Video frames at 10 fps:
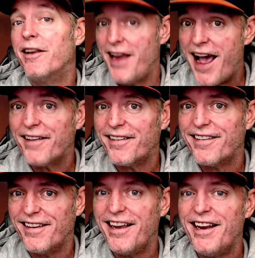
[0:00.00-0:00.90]

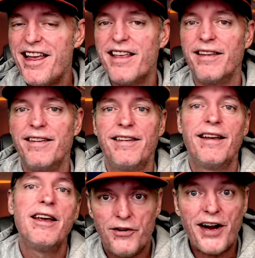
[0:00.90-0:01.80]
Yes, it is.
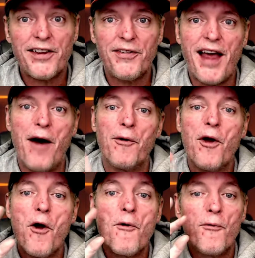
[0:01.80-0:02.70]
Check this out.